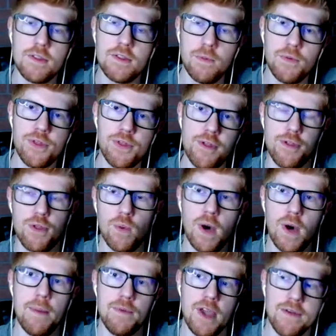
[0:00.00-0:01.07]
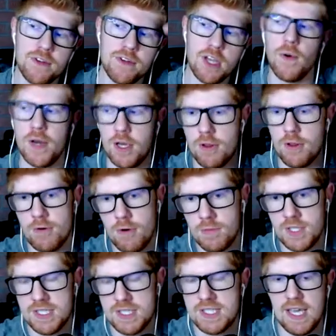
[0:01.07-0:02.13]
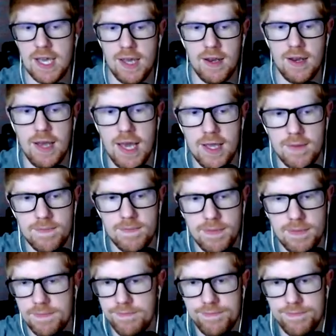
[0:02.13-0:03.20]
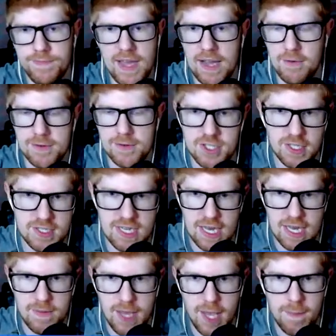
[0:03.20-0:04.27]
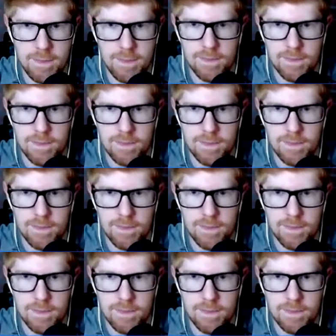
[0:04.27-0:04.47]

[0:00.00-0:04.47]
the the thwomp you have to go into the room to see it. I that was just on me.